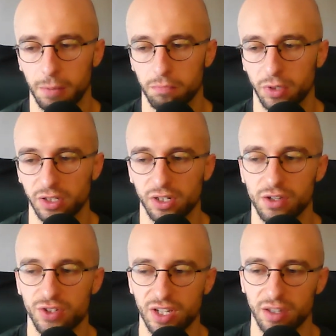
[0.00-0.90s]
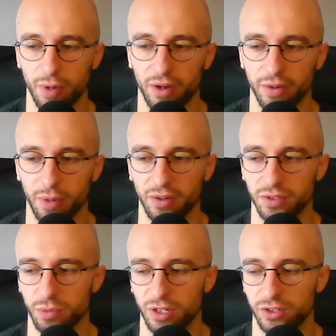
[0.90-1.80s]
but you don't see them out and about
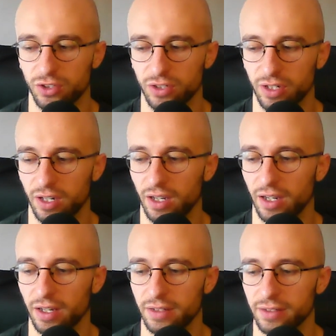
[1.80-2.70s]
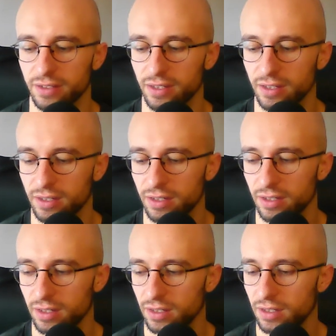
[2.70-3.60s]
as much. And
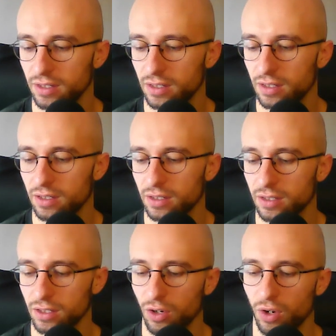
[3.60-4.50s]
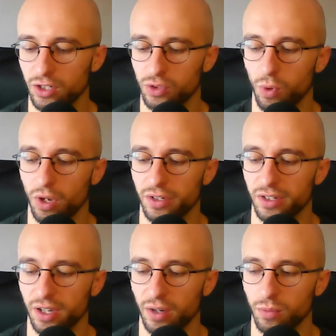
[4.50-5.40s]
you know, I just wonder
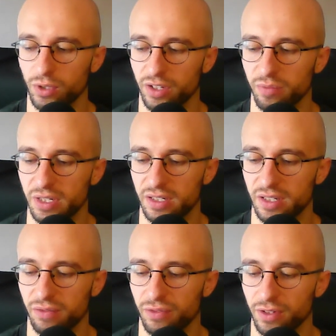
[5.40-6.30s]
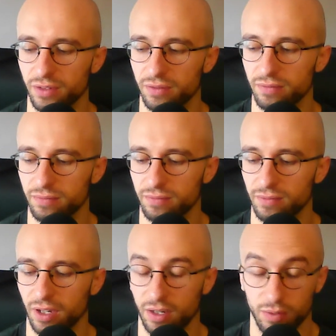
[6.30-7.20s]
like, would it have been different?
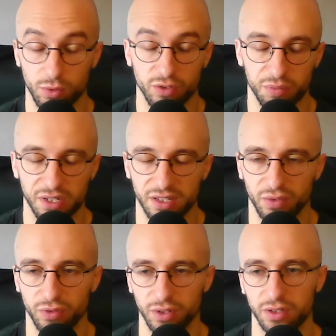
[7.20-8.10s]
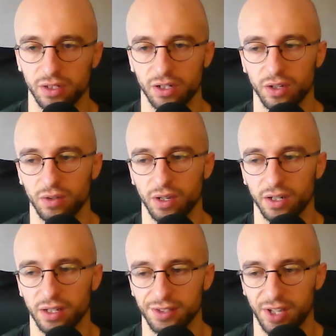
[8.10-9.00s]
It would have been different, you know, like
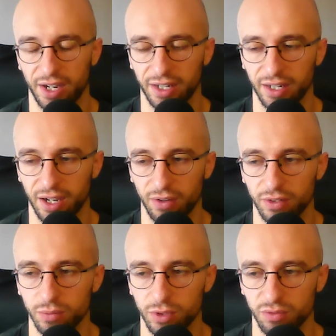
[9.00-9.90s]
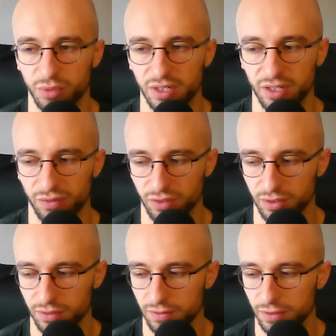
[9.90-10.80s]
us hanging out. It would have been
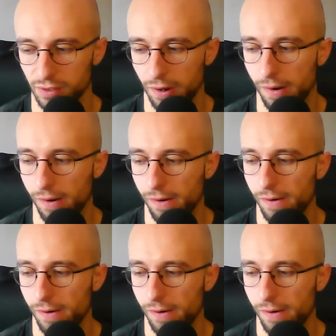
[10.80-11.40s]
different. Uh,